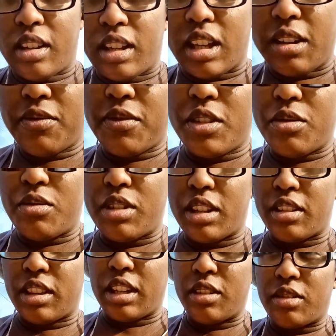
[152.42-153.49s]
If you
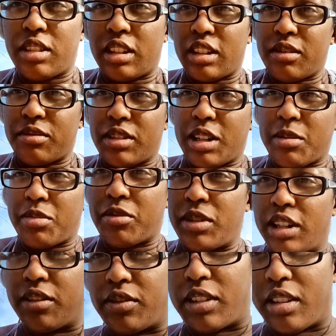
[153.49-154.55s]
can think on that type of
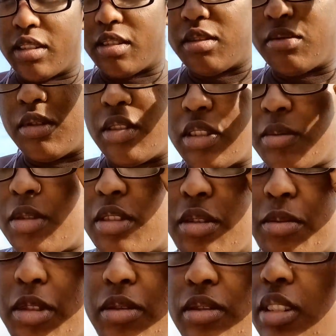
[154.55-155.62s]
wavelength, you'll know what I'm
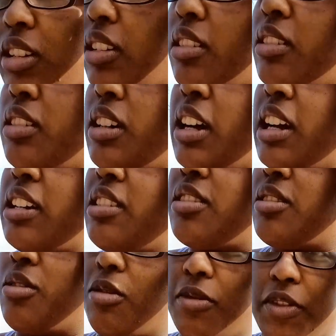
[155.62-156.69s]
talking about. Like, I
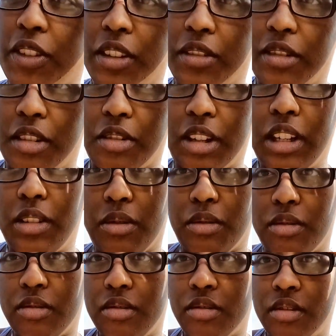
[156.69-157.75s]
just don't feel they're here.
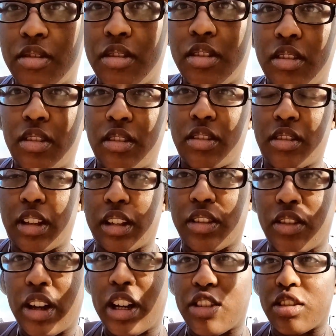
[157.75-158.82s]
Like,
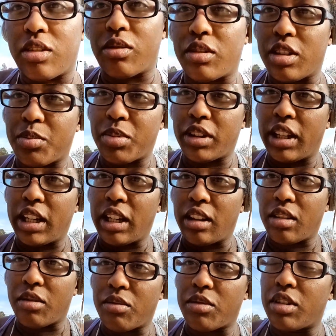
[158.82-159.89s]
they're actually on this plane
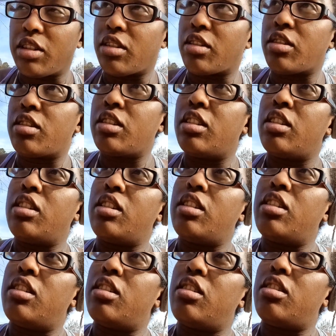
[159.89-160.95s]
where they're
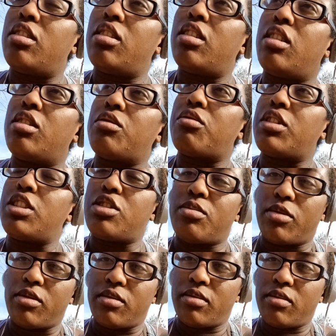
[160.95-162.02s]

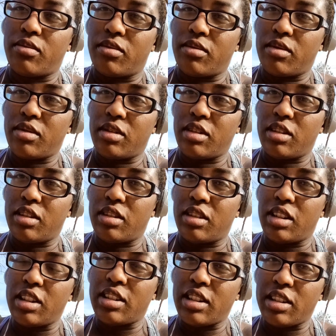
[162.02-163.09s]
unreachable.
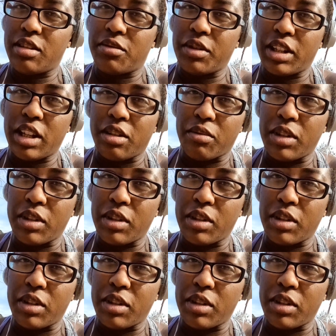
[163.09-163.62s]
It's as if we can't